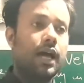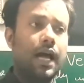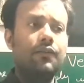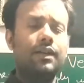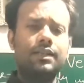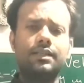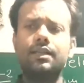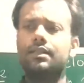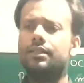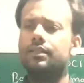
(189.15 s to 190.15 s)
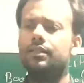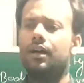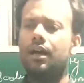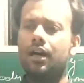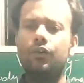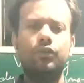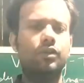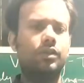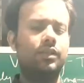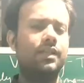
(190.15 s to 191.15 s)
I will discuss
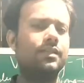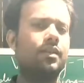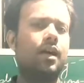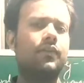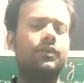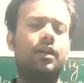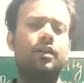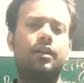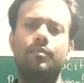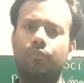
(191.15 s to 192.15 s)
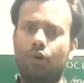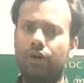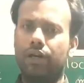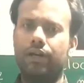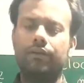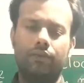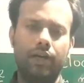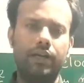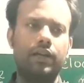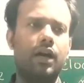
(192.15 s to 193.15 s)
how these graphs are important,
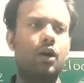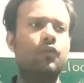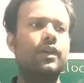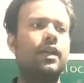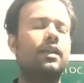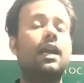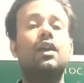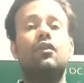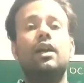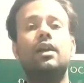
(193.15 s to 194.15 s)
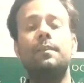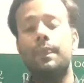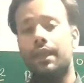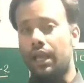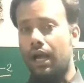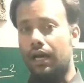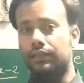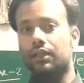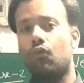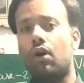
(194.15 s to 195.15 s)
right, and how we can calculate
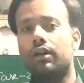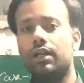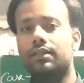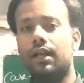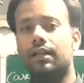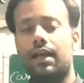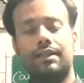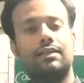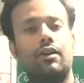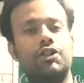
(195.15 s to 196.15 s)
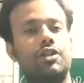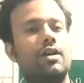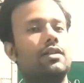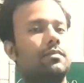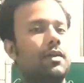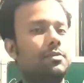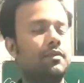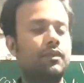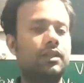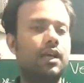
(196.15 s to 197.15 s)
other quantities like acceleration and
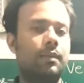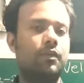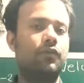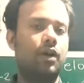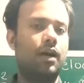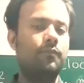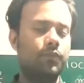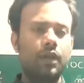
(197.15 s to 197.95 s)
displacement with the help of graph.